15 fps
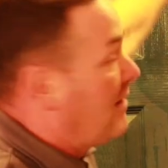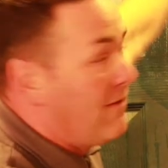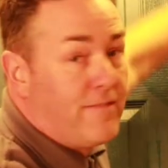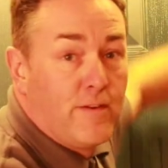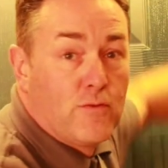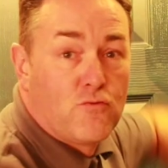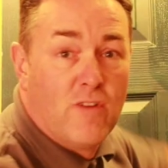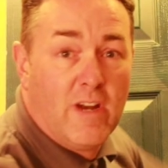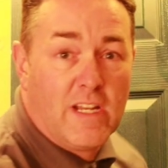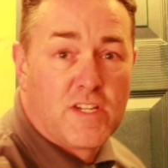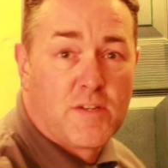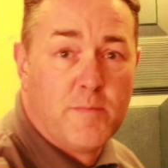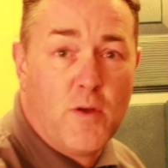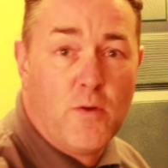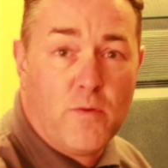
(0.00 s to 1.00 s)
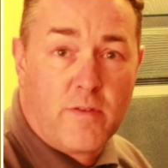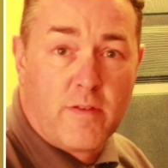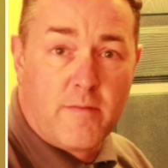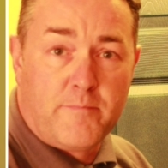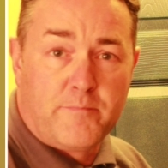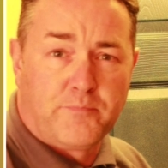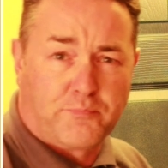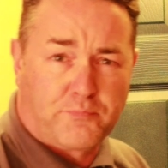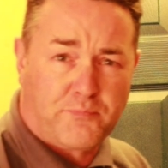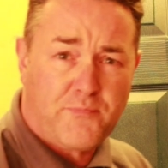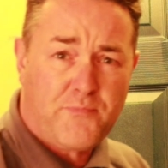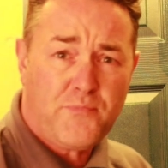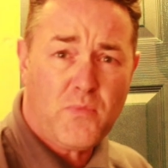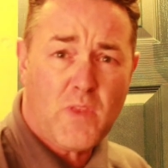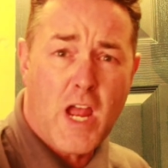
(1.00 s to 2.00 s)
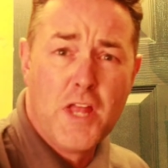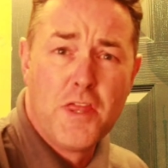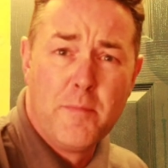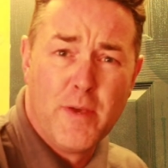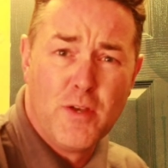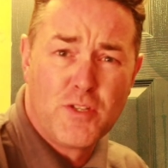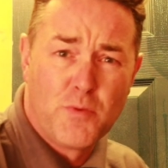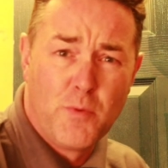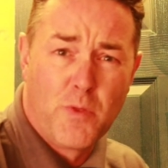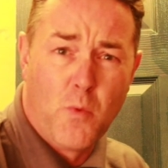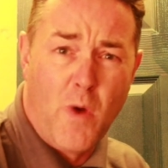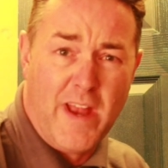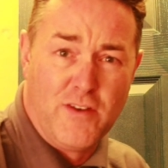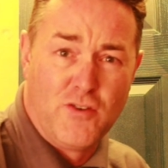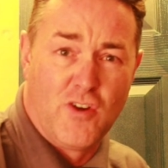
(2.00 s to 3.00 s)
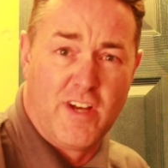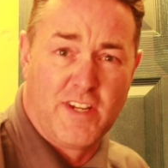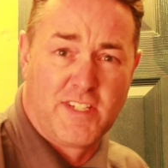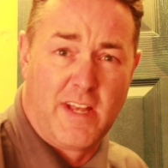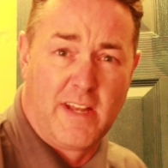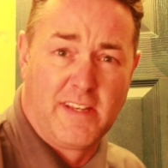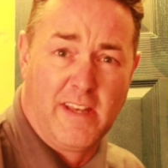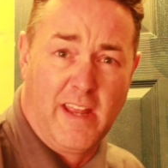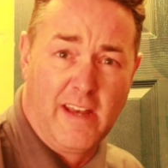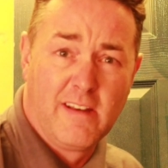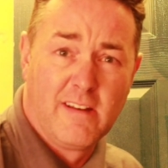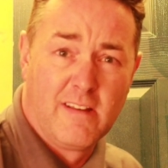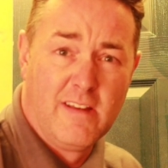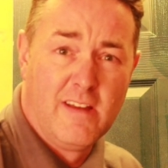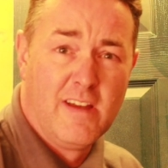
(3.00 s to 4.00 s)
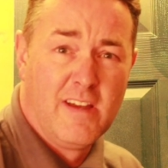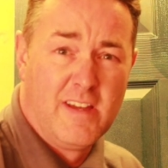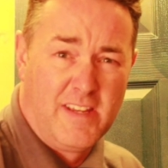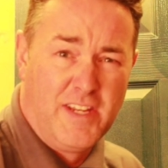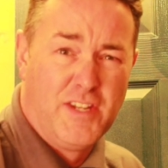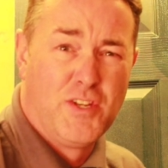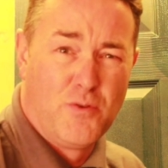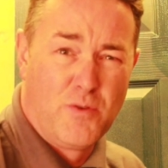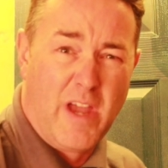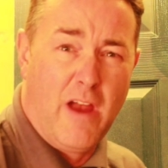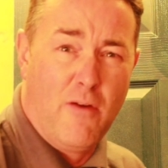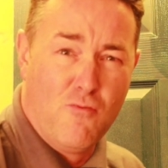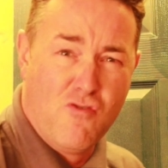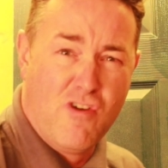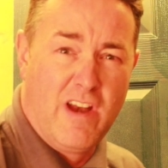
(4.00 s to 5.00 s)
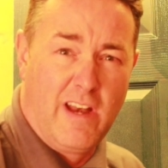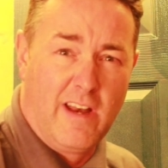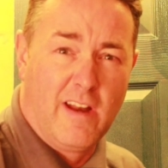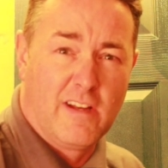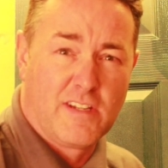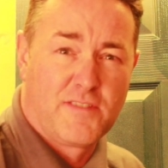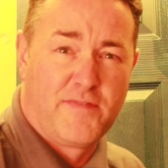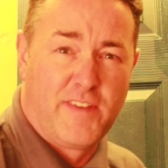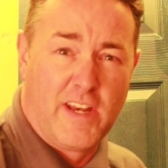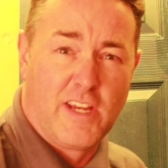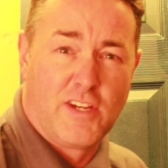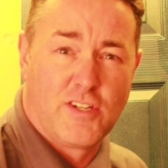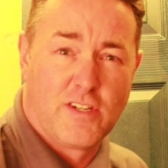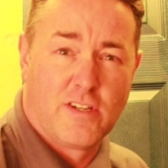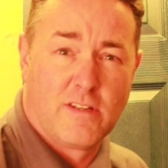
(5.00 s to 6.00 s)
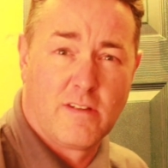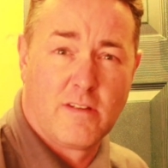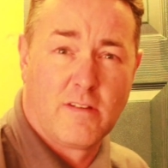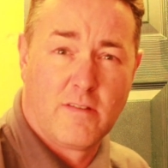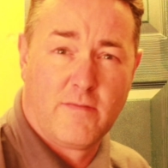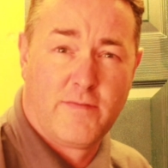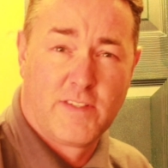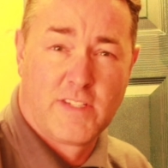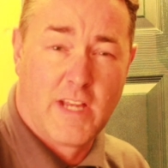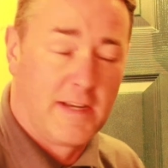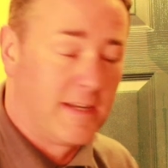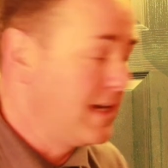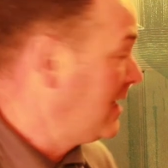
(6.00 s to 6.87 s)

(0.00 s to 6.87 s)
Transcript: feels really smooth. And the beauty with wet and dry sanding, you do get a really nice finish for sanding